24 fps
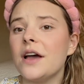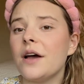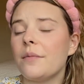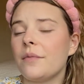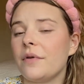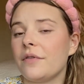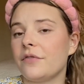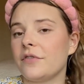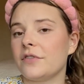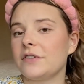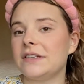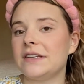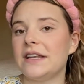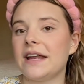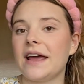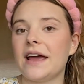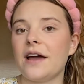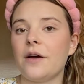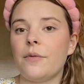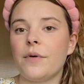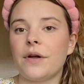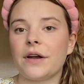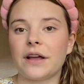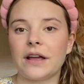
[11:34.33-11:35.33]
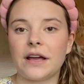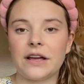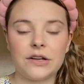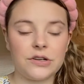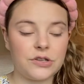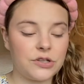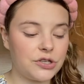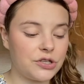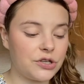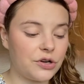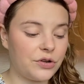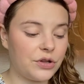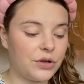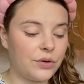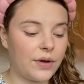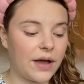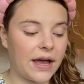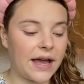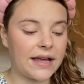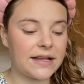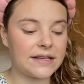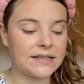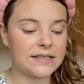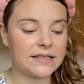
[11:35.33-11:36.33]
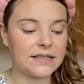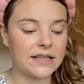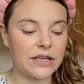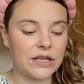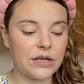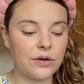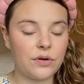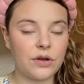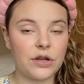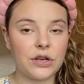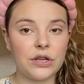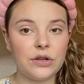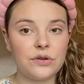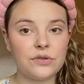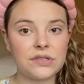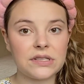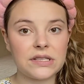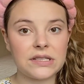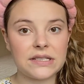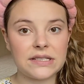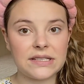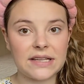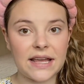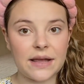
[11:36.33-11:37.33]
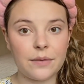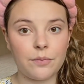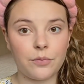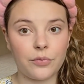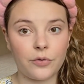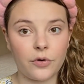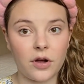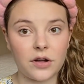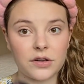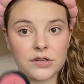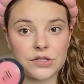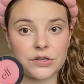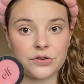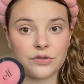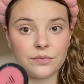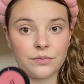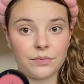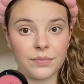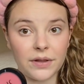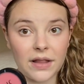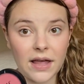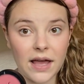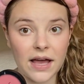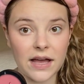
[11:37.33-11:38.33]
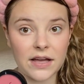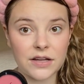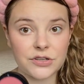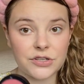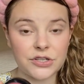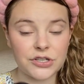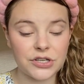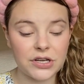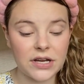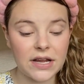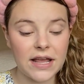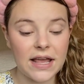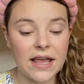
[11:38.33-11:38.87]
But for today, I want to show you guys that you can use the same bronzer and blush,